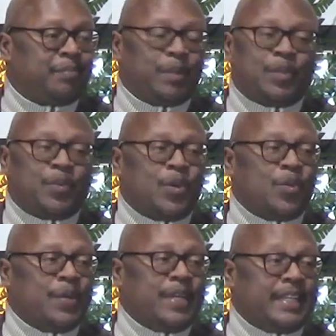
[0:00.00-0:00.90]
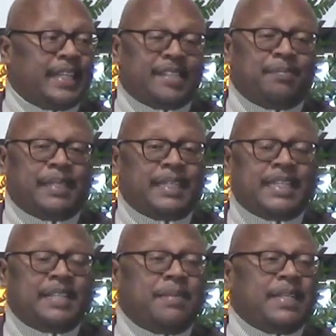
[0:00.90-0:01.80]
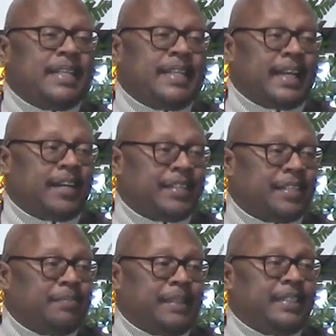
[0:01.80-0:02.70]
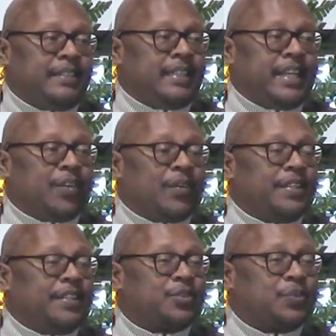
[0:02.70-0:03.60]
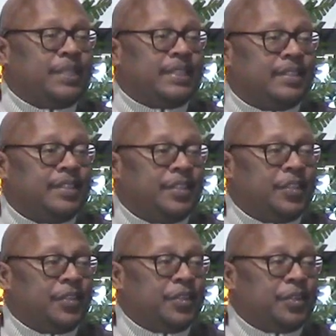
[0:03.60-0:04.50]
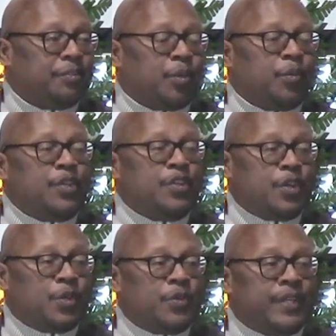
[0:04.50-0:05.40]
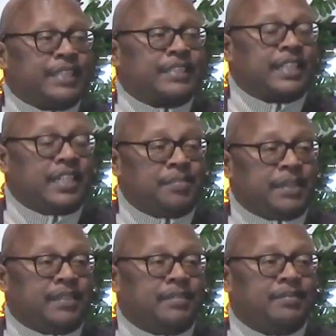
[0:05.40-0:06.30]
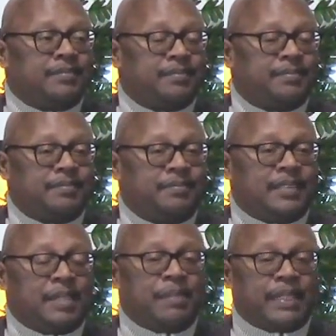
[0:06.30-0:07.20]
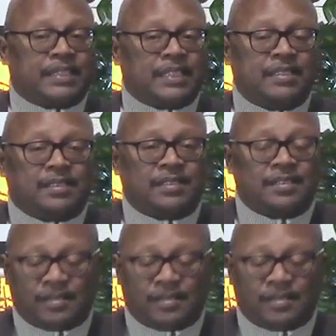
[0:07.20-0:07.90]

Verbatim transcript: We don't know when. It could be any minute now. It could be later on this week. But we know that it's coming. Does that make sense?